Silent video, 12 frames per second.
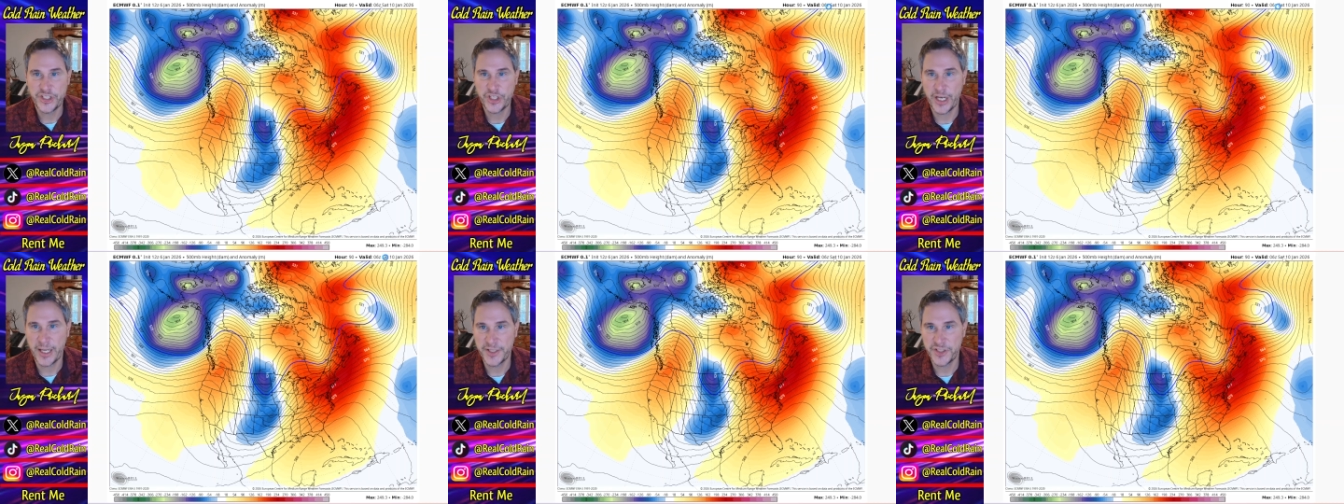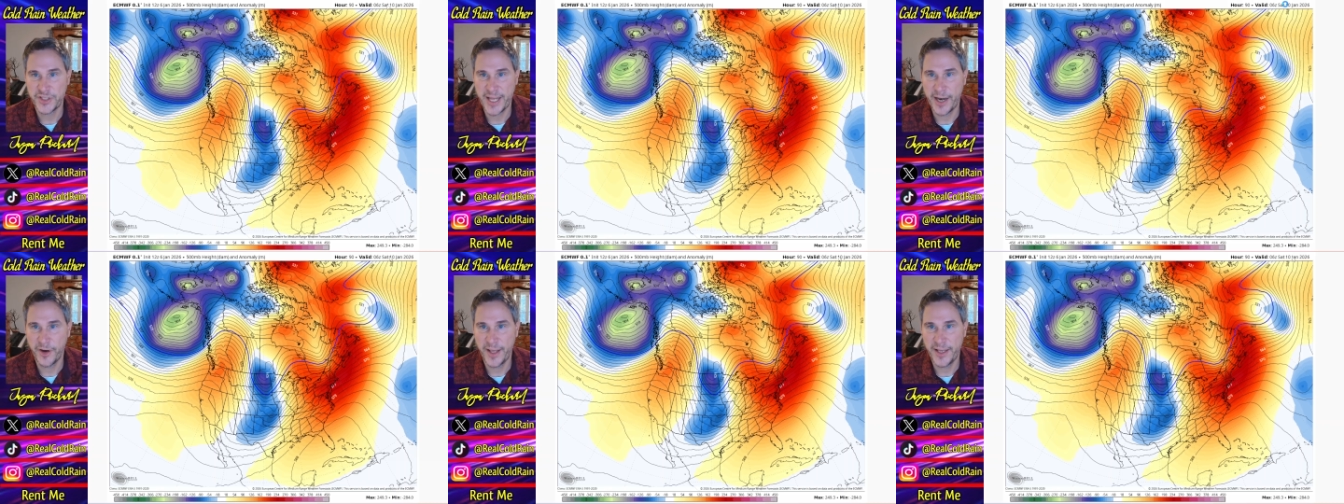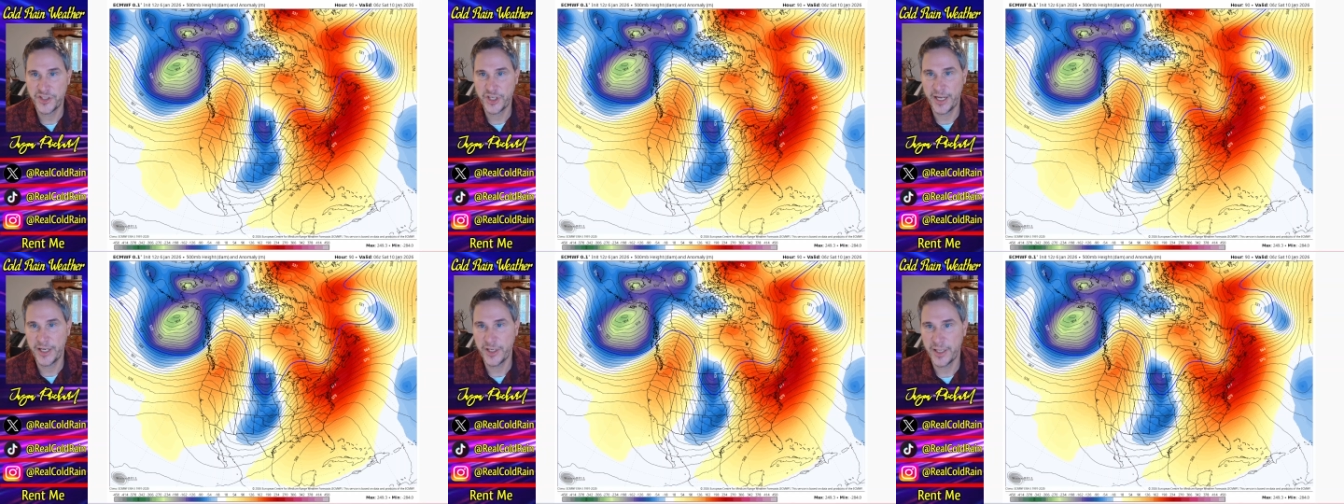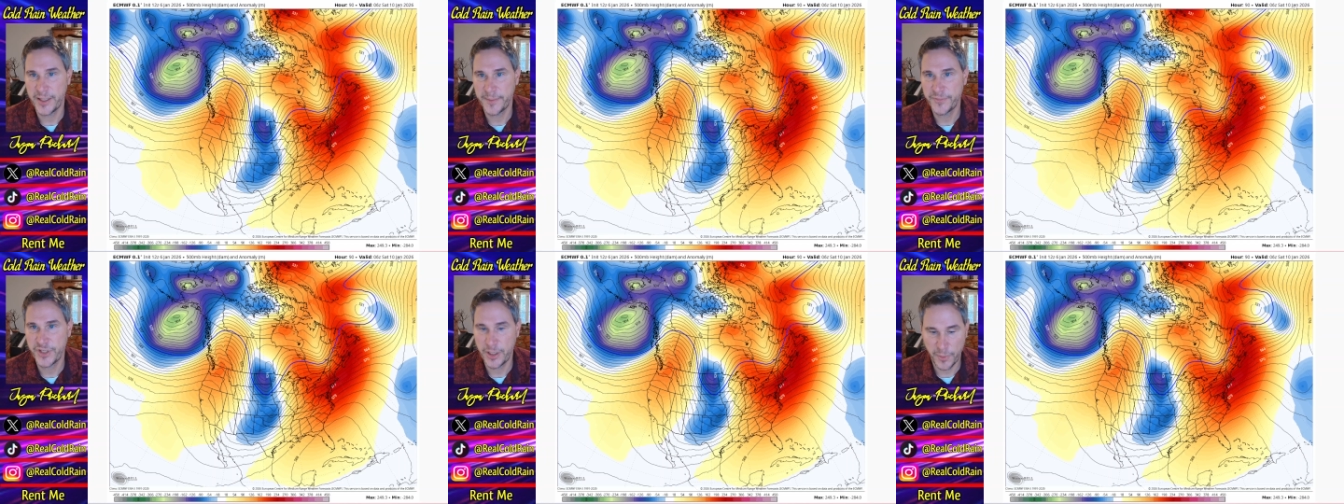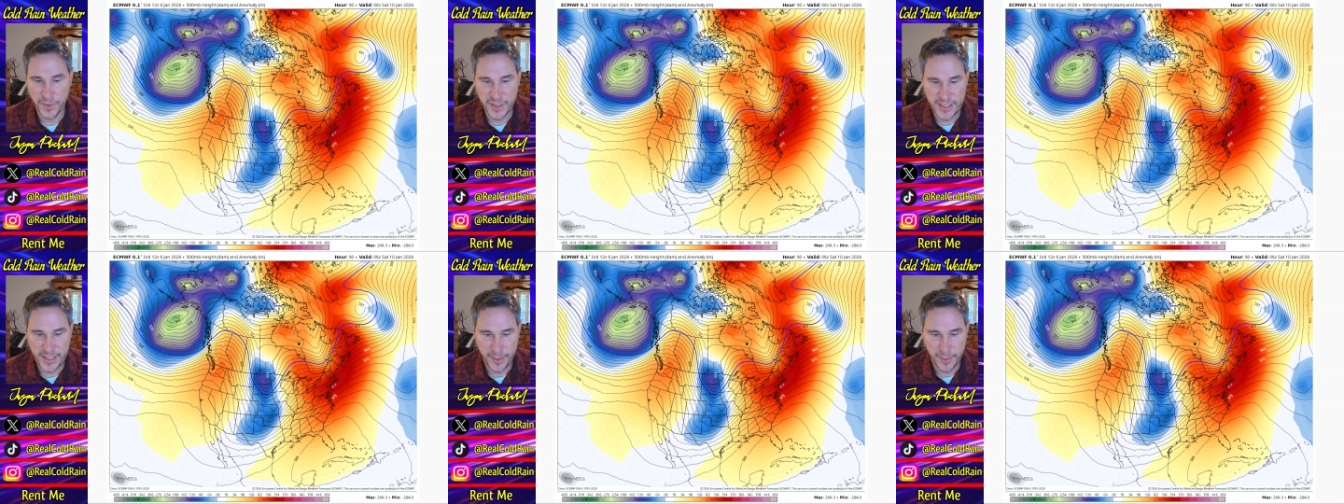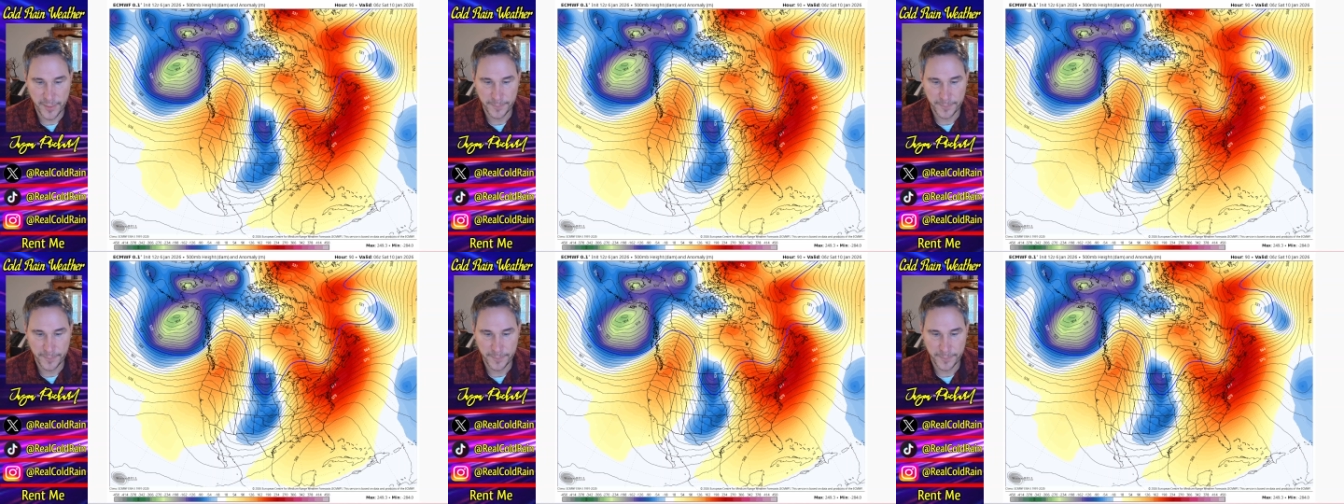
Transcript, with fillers: uh, Saturday, Jan- uh, January the 10th.